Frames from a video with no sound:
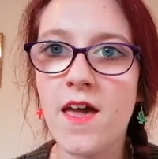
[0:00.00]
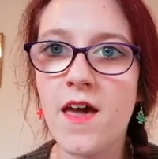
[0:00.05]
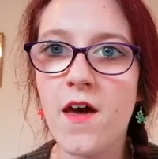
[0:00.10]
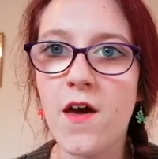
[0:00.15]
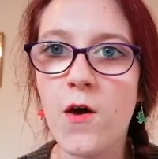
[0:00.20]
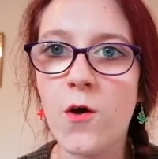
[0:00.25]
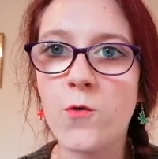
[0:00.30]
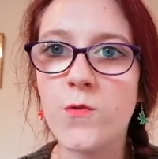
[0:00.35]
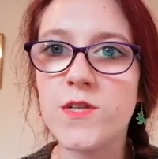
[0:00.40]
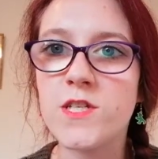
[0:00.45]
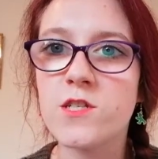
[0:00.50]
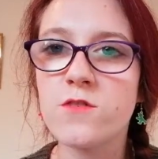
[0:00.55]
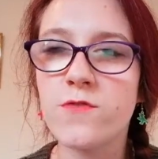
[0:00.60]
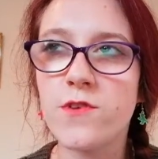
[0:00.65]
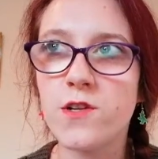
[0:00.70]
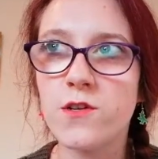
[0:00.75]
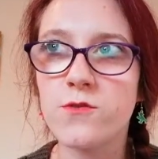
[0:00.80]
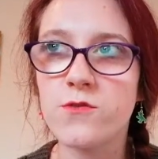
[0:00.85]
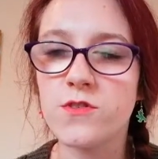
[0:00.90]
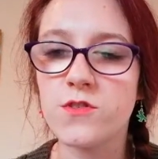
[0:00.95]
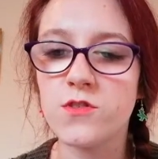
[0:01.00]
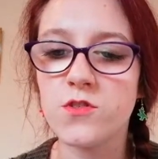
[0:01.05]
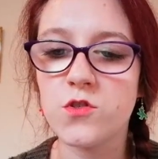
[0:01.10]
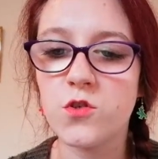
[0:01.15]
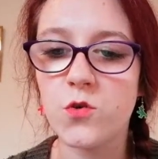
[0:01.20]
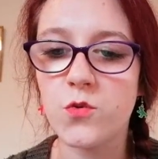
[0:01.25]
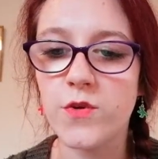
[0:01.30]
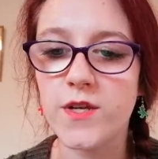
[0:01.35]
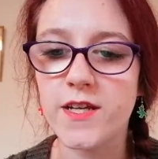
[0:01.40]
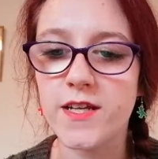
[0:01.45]
uh, which follows the
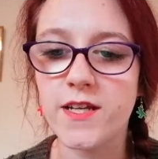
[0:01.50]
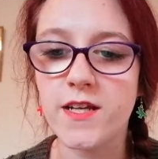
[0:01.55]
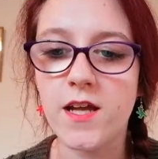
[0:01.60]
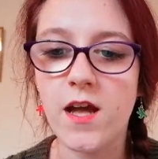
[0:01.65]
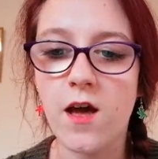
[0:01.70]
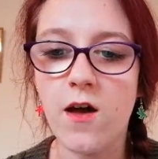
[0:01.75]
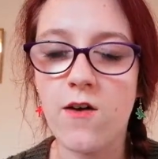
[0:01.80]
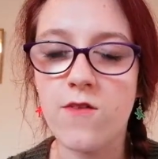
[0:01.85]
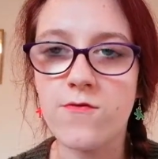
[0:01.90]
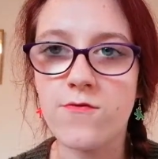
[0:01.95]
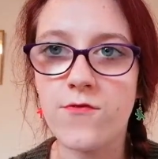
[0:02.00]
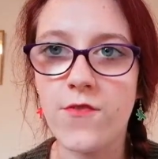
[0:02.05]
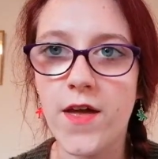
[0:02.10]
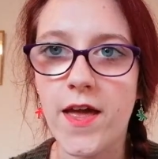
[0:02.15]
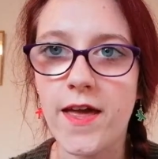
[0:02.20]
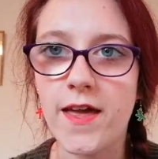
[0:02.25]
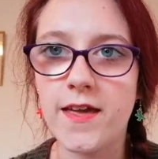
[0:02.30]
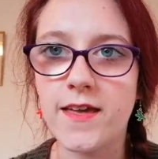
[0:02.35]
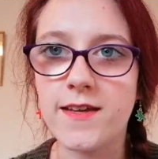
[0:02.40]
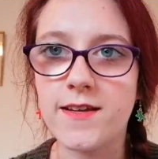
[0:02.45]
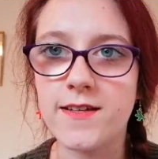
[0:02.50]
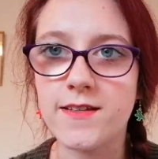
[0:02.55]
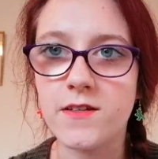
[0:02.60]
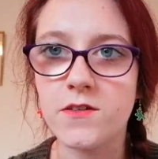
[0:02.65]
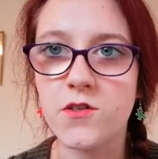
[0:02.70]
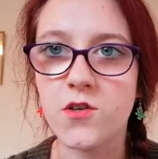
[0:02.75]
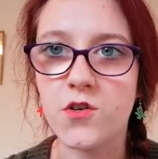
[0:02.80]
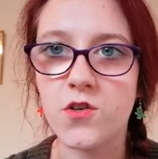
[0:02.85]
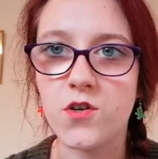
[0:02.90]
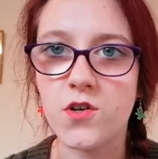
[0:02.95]
story of a little
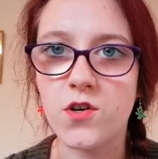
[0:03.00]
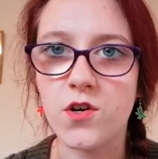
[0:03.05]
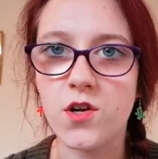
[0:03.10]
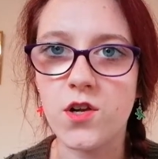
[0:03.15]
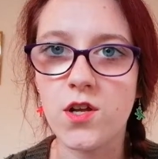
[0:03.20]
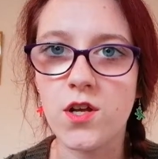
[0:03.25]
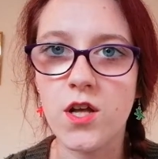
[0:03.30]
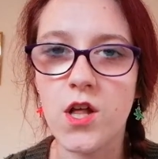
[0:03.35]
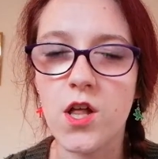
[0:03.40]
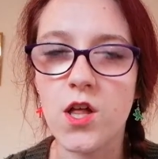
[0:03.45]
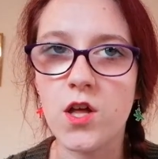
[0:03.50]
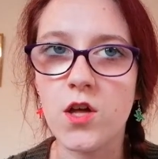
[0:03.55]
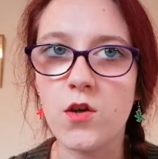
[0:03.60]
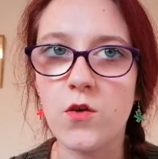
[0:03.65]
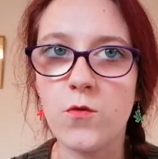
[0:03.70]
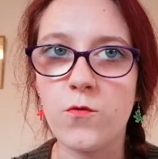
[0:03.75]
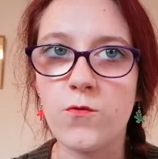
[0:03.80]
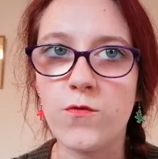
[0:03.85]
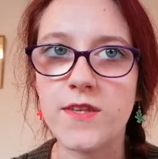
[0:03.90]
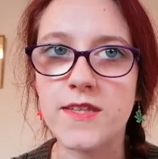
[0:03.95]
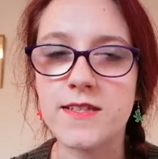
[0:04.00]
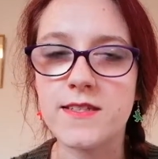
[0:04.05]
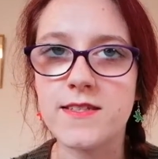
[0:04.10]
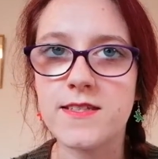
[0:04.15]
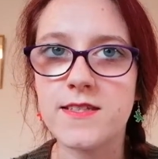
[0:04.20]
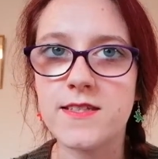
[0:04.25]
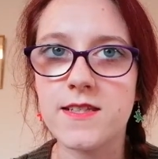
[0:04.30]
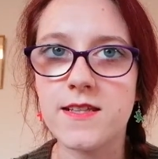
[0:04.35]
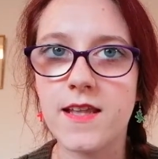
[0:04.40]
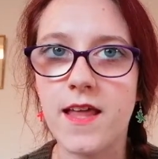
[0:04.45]
girl who
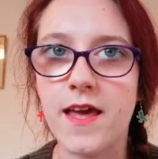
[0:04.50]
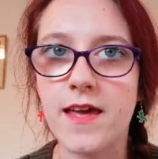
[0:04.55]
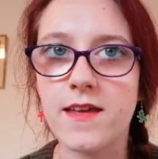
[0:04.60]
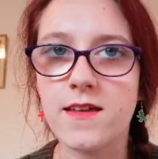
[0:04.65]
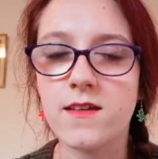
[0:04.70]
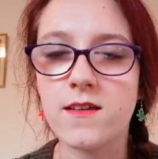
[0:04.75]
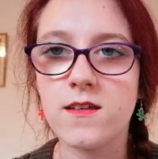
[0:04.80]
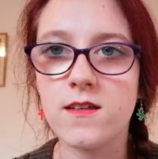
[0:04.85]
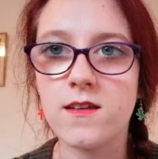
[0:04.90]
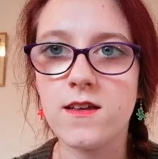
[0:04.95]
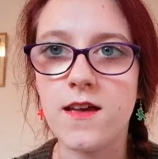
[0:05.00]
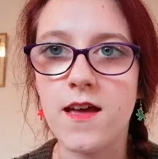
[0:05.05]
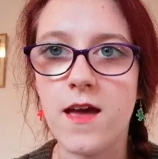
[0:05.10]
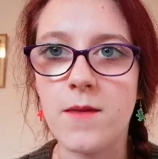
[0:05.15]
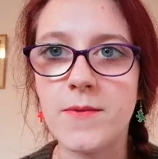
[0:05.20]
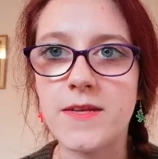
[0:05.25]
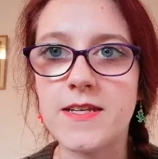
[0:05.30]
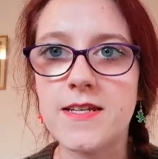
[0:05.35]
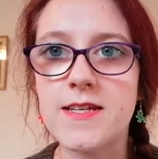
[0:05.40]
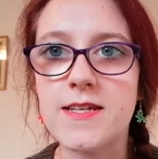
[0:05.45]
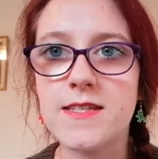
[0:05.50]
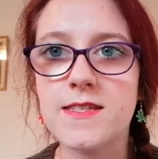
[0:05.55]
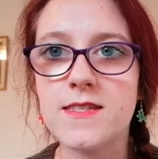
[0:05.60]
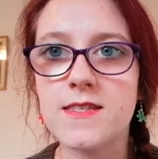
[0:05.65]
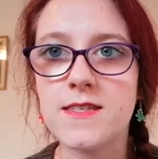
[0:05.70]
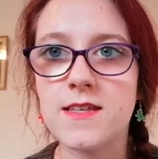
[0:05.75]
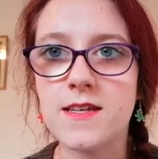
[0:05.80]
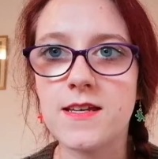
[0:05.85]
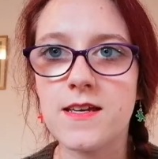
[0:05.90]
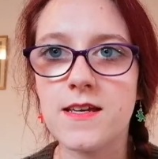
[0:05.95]
feels like I mean
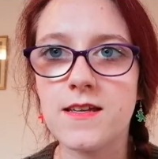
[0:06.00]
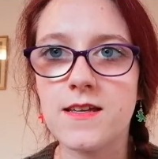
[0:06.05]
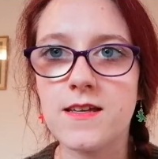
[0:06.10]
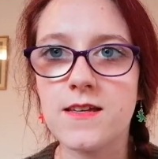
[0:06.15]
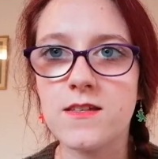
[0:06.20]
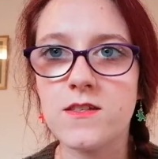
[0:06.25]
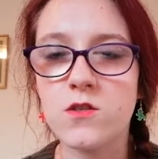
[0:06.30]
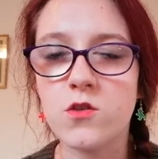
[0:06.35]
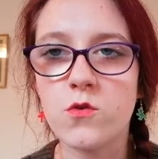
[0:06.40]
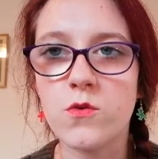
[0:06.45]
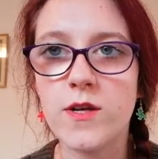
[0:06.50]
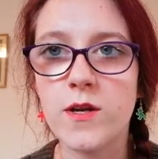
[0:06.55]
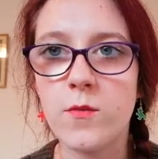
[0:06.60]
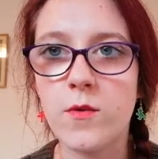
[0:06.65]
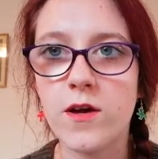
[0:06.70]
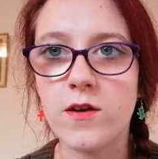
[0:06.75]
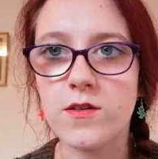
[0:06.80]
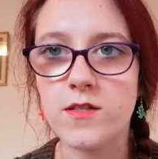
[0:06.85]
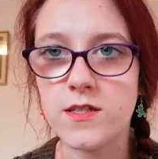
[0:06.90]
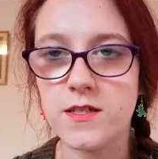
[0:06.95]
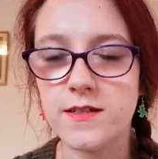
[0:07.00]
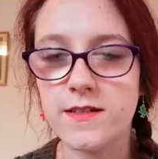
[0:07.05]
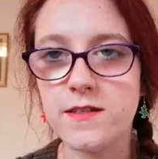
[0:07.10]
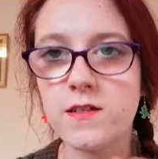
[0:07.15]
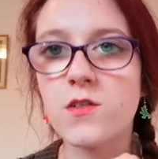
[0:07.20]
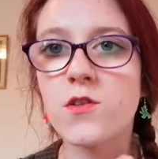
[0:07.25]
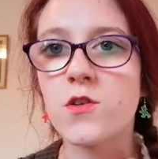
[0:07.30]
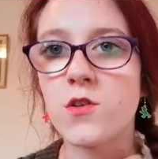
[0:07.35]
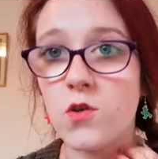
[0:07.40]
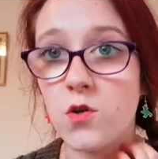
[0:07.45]
it's a story about a little
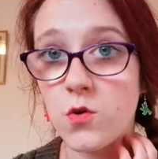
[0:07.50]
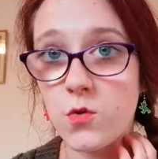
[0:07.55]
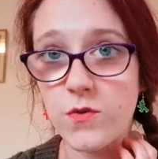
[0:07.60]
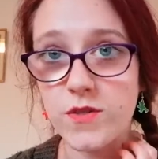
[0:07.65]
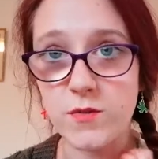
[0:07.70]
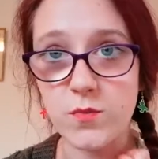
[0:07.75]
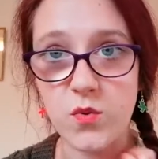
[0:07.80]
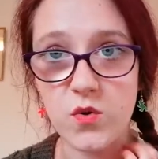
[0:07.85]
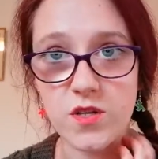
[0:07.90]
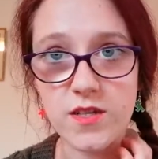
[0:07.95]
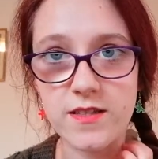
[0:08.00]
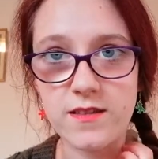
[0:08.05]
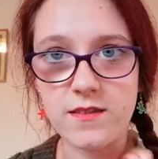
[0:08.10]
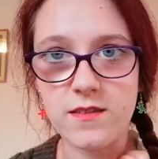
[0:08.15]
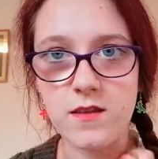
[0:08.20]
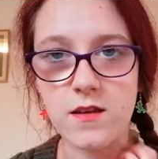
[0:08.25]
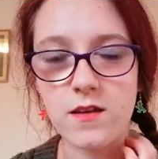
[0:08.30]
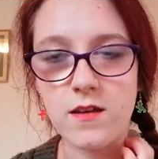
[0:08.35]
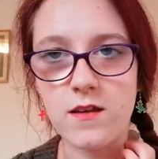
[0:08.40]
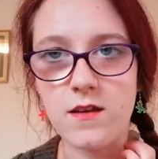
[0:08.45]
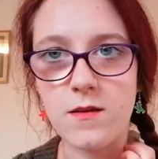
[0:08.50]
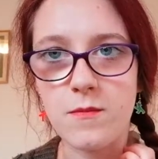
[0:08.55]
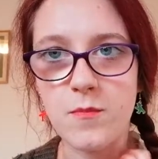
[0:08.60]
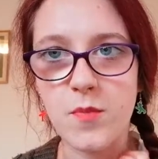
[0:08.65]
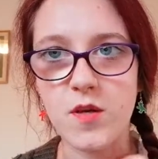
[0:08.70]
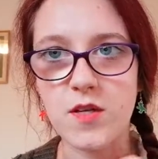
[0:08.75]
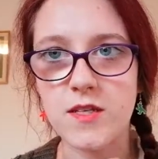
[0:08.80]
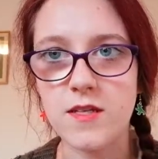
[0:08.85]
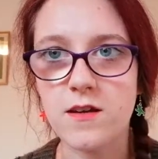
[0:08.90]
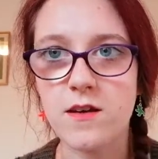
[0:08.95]
girl who was born in the
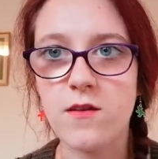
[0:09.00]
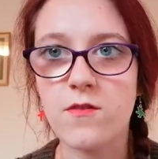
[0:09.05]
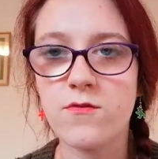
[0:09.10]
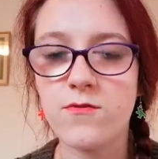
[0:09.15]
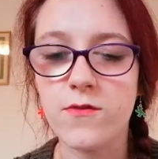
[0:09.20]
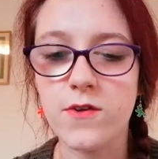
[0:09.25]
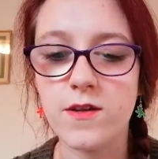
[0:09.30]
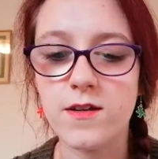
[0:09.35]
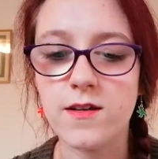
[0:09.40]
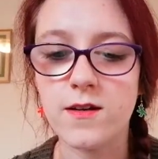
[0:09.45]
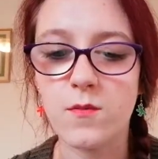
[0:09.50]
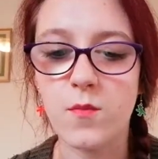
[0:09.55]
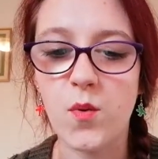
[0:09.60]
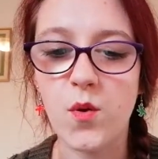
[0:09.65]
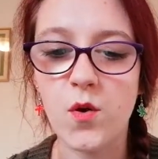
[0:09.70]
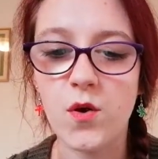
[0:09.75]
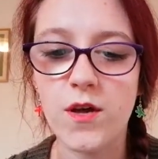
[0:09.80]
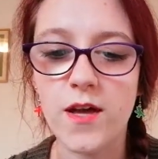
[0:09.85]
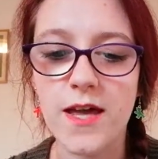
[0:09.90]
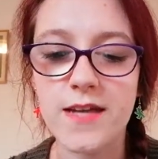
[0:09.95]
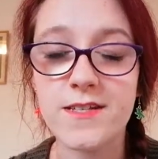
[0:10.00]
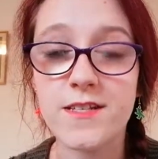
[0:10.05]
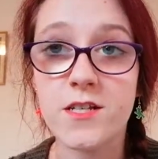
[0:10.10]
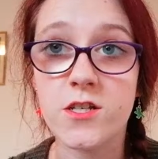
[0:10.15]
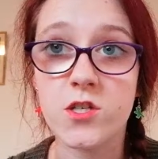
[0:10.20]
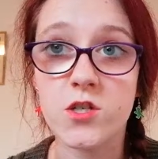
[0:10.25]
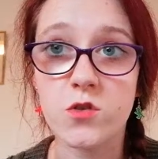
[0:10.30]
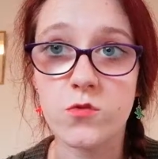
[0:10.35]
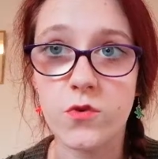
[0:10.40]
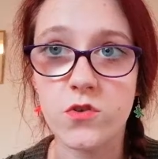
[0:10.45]
body of a little boy and she
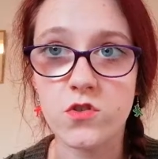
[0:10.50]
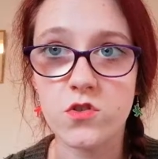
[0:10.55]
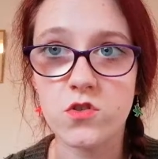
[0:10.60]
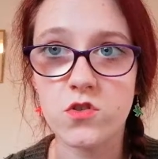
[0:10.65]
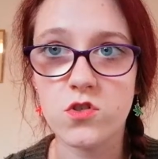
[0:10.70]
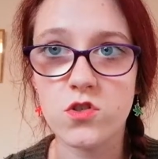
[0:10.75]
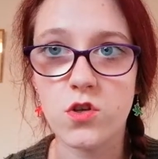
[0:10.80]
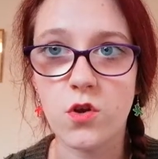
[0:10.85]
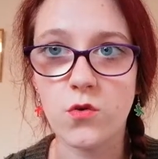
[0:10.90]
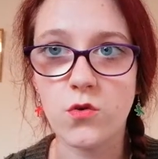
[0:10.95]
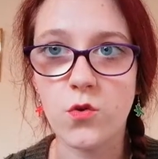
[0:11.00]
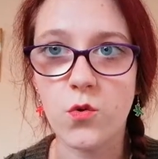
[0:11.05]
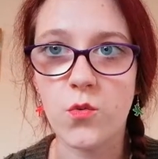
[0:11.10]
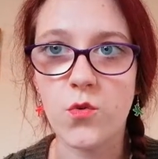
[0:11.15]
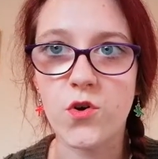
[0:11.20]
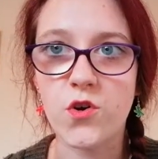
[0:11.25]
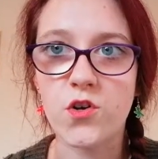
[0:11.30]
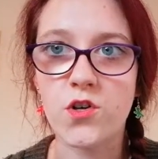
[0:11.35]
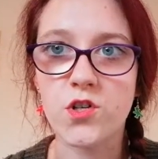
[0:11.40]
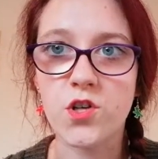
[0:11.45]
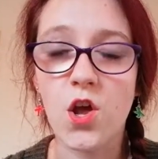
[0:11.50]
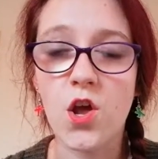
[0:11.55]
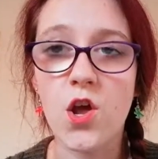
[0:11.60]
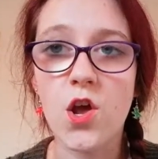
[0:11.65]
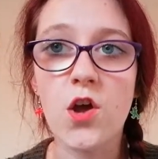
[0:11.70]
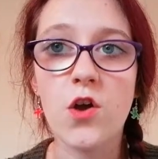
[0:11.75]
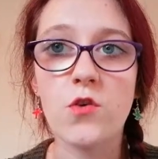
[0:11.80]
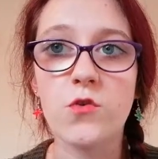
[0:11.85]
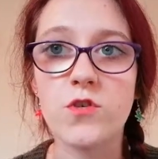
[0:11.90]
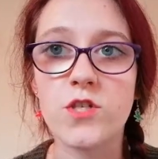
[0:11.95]
just wants to show the world
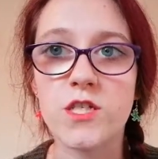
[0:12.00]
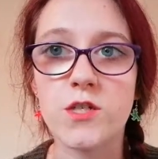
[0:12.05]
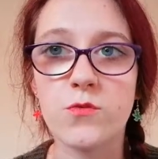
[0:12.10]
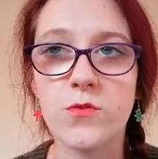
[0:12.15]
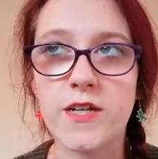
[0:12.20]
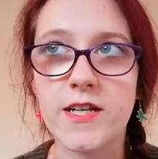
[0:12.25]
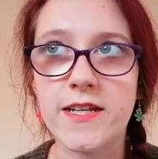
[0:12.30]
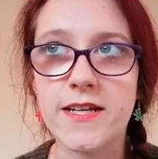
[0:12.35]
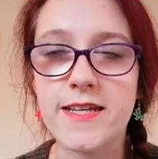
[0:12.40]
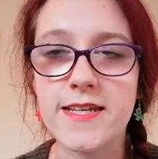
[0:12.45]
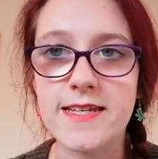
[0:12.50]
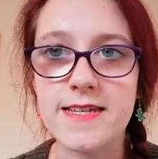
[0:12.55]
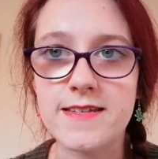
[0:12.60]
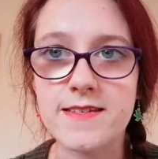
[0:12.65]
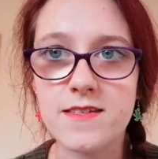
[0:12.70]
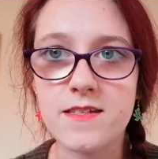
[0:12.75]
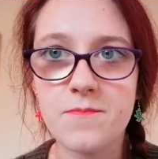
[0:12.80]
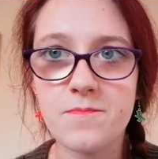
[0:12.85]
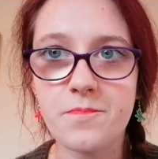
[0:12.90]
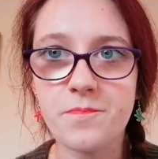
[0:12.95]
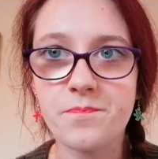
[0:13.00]
who she really is